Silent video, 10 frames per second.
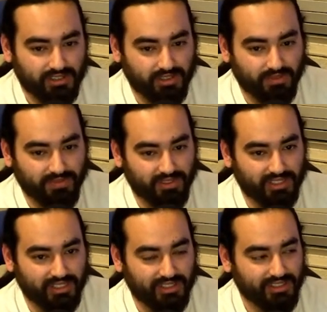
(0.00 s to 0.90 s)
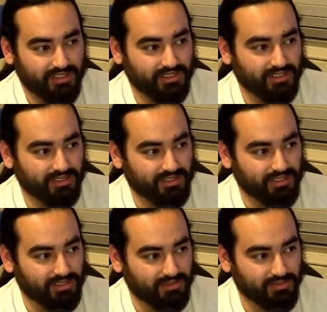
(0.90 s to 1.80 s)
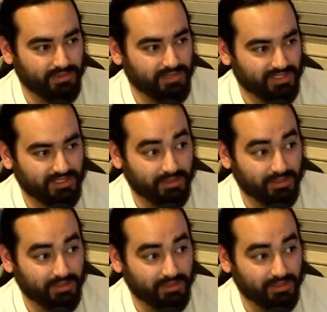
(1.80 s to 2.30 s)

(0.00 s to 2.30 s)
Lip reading: Hopefully, the